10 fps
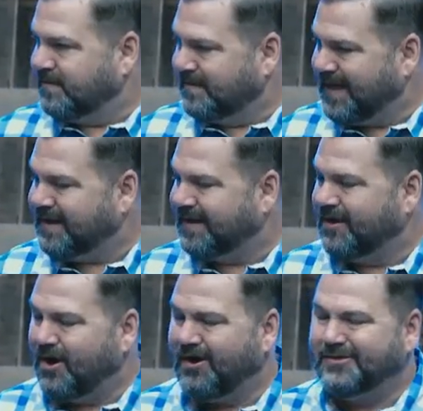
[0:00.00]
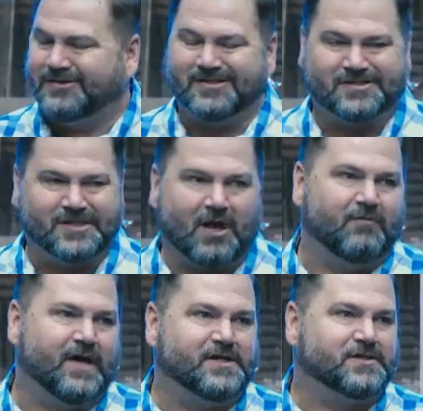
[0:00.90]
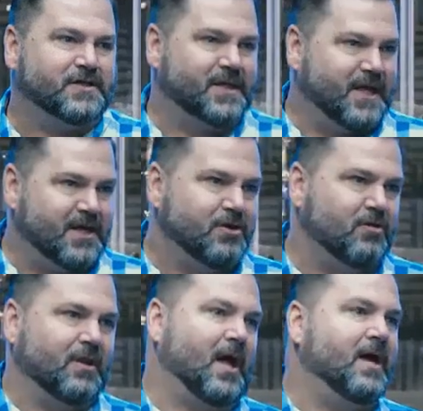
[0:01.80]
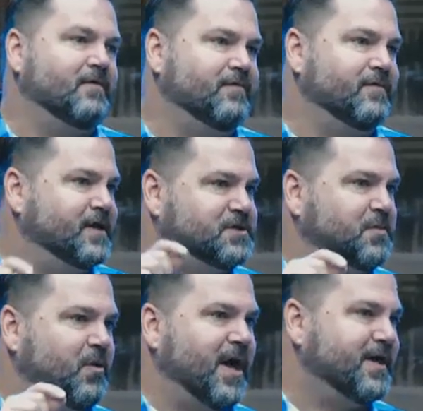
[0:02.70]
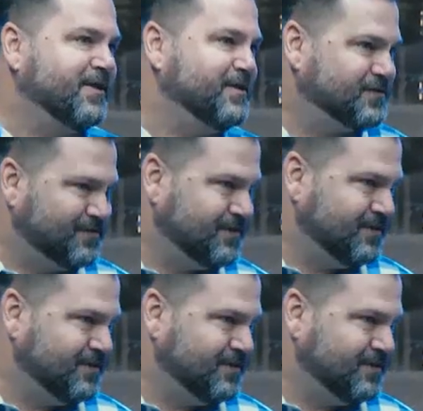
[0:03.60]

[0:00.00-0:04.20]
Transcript: that God's salvation in your life is miraculous?